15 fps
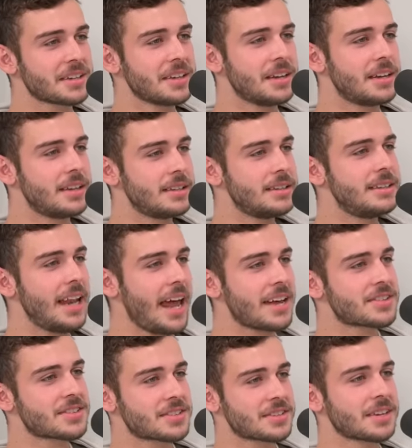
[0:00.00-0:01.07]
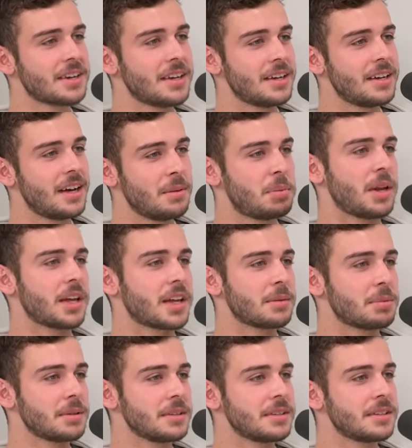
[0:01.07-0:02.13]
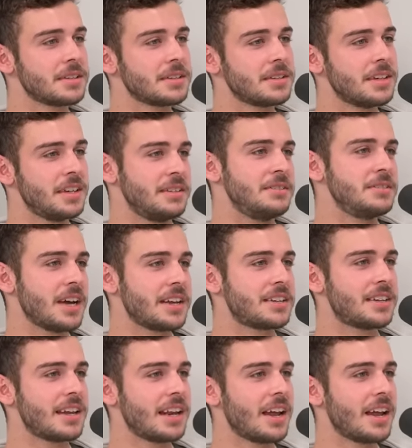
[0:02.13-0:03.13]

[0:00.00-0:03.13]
Yeah. less applicable in day to day